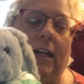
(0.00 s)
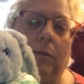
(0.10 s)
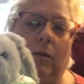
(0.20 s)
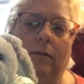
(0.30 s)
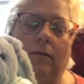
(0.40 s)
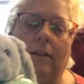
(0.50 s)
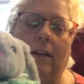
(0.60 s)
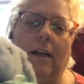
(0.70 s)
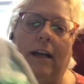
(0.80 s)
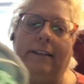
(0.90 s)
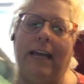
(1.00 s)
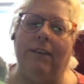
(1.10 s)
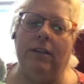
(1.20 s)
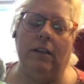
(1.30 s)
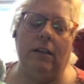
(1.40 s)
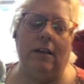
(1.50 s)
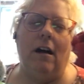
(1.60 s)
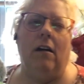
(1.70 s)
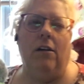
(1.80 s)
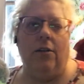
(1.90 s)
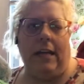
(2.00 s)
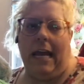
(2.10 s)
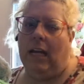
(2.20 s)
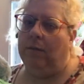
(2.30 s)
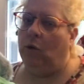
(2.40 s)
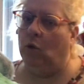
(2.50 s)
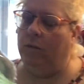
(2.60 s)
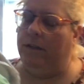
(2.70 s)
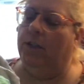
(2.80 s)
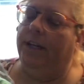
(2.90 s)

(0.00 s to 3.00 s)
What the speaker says: animal, because I haven't conquered animagurumis